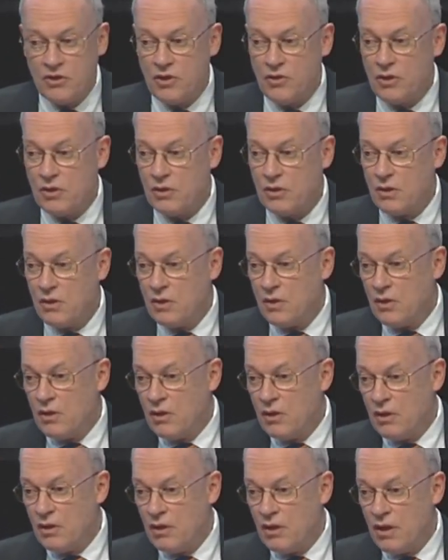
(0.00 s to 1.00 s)
to the
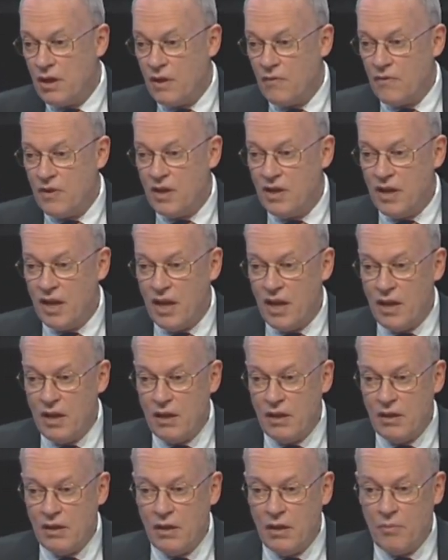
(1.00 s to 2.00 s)

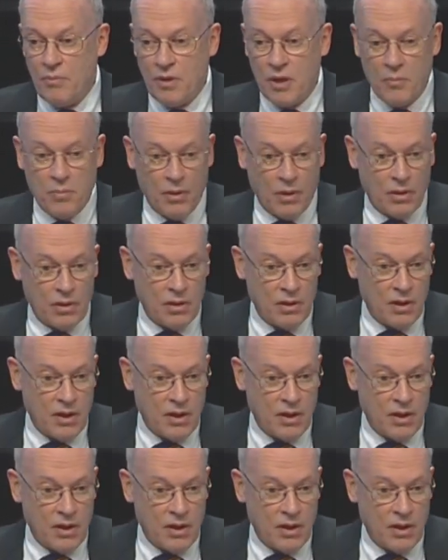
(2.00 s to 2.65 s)
everyday people.